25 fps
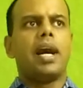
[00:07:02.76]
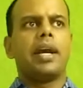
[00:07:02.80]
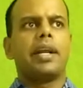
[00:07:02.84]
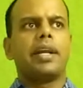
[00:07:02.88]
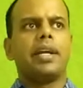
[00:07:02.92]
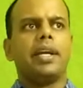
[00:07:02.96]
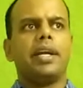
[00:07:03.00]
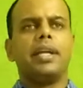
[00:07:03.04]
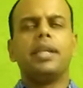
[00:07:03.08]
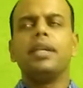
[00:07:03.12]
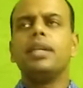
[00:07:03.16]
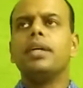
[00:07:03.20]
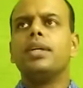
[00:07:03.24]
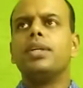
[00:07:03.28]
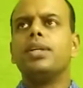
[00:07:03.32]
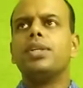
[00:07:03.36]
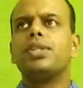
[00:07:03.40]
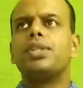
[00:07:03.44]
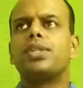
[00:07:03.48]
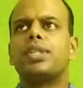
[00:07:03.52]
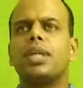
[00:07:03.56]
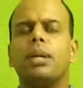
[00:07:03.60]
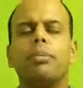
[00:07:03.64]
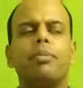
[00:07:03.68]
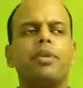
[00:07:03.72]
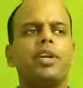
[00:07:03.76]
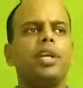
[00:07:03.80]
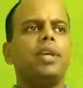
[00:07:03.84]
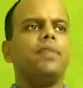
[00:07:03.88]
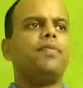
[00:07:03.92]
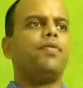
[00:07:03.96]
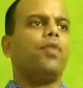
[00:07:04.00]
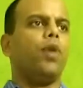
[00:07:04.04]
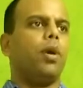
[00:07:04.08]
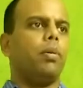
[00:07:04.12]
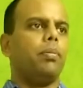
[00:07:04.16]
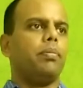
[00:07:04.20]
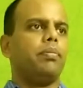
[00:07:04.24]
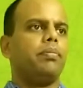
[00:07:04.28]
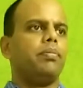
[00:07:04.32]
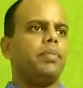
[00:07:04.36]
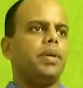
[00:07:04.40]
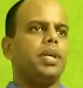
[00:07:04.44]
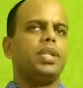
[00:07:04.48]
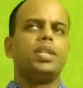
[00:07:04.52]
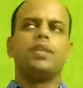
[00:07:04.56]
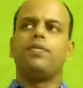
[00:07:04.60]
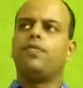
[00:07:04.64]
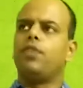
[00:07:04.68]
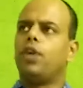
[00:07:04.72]
are in summary form,
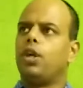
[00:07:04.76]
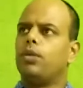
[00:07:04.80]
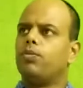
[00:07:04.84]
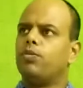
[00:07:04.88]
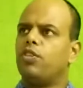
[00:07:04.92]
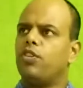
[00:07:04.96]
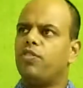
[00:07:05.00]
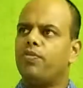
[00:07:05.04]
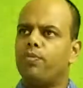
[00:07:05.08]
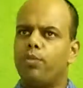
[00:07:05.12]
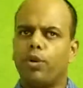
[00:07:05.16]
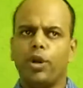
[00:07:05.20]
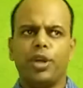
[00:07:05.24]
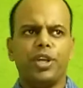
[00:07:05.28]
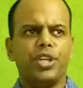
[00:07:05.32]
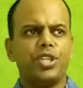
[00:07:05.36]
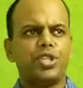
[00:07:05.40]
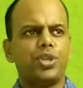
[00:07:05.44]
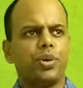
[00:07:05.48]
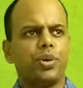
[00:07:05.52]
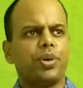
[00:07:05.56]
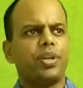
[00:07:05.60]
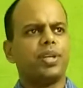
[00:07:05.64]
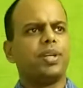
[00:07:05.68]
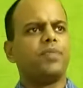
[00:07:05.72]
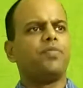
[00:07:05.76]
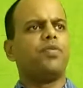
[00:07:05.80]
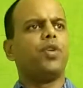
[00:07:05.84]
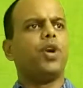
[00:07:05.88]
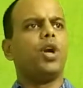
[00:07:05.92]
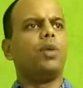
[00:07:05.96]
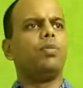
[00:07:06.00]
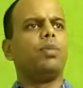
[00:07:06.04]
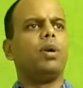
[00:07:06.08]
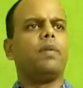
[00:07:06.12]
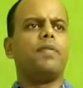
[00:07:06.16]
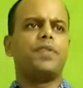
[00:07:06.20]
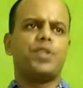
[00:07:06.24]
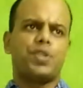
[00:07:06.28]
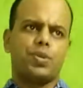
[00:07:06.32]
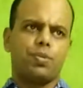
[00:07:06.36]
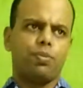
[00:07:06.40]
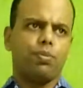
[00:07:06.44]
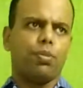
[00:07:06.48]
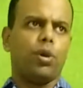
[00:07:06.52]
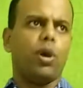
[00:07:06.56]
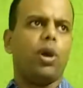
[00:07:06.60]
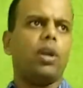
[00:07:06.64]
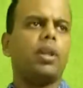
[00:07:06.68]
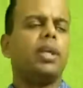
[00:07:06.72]
in the form of points or in form of
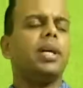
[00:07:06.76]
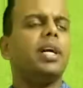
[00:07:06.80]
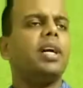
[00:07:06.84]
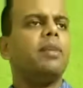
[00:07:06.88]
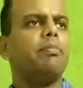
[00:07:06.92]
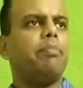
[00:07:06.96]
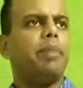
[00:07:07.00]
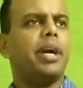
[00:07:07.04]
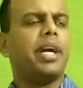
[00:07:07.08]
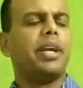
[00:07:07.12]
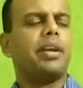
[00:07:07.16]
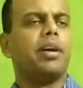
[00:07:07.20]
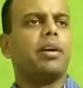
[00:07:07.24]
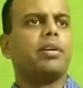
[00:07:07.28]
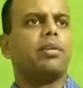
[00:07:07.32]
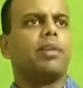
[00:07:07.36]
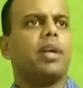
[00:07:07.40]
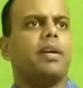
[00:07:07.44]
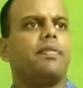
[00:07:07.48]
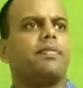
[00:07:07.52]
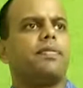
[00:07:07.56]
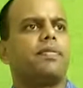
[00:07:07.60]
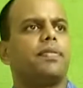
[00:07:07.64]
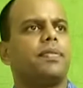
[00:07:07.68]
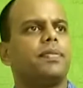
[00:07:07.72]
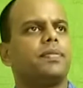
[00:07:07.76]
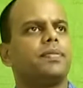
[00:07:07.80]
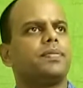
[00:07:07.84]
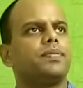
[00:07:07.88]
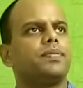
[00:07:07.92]
small paragraph.